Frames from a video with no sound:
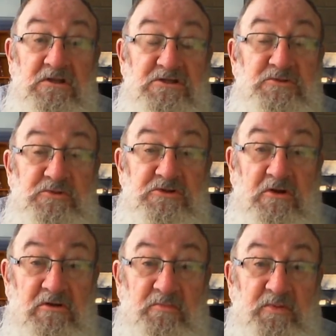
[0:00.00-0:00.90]
This was
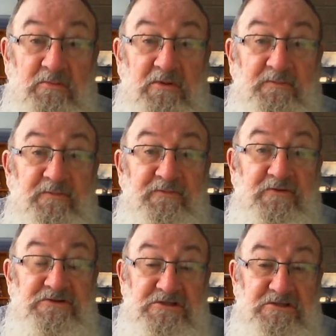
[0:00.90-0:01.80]
not a problem
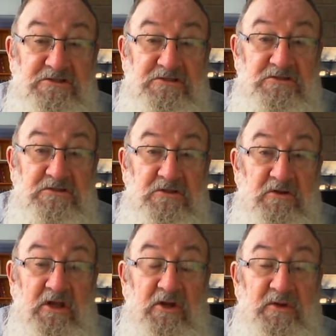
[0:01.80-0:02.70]
for Jesus,
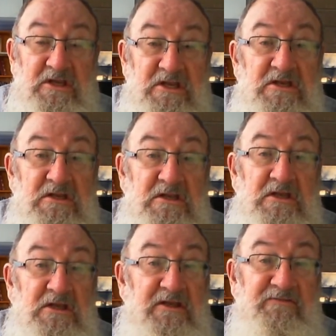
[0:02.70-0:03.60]
although he did
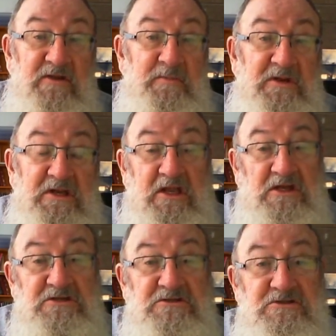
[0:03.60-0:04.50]
give some
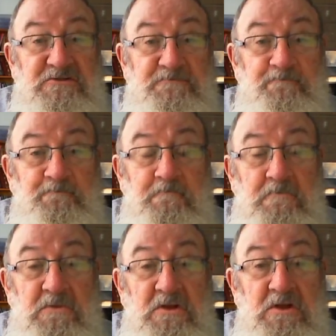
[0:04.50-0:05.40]
indications.
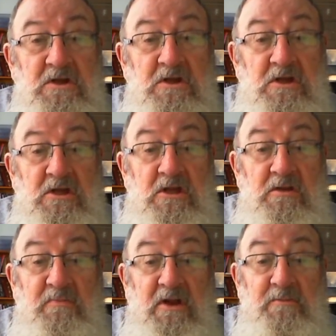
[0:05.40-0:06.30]

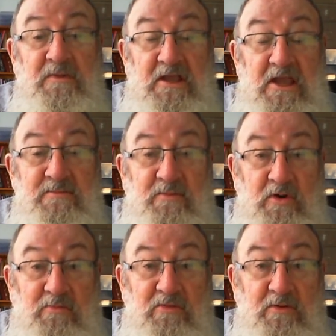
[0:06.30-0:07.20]
But it became a
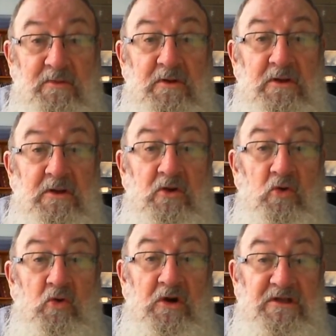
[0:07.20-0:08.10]
problem
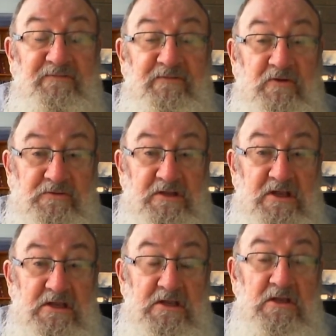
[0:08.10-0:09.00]
or a
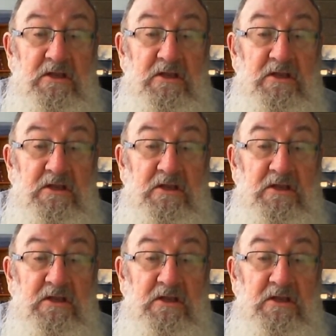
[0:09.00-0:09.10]
difficulty